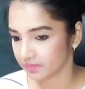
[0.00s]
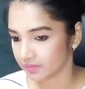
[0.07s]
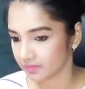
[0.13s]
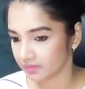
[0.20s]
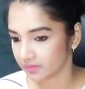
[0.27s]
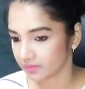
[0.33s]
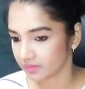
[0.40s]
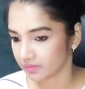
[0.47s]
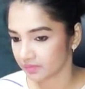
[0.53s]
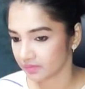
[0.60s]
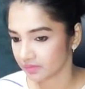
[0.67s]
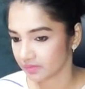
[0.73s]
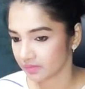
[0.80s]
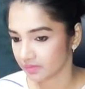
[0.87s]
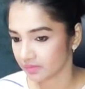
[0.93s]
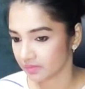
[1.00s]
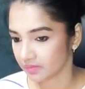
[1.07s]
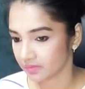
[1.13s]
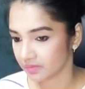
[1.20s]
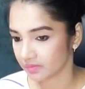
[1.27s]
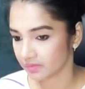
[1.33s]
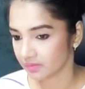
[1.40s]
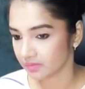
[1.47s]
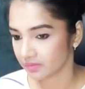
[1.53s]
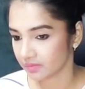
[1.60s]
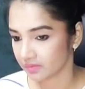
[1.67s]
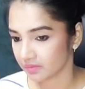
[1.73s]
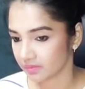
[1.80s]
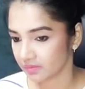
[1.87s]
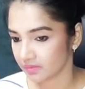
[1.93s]

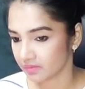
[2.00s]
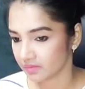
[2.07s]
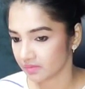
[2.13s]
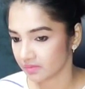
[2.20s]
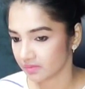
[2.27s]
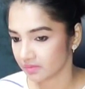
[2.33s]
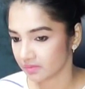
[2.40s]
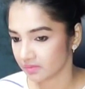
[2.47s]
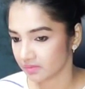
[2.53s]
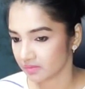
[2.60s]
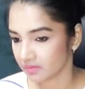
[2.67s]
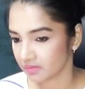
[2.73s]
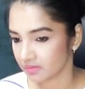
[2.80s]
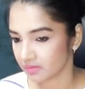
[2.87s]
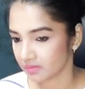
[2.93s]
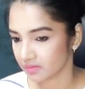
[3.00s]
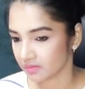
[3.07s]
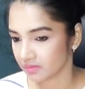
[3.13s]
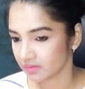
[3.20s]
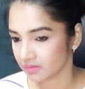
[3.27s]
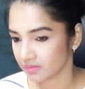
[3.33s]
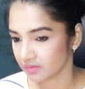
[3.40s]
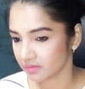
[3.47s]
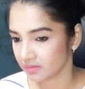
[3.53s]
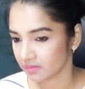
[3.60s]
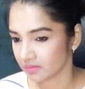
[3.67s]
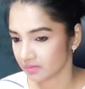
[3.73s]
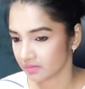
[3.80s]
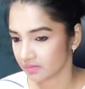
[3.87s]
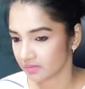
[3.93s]
No one is speaking in this clip.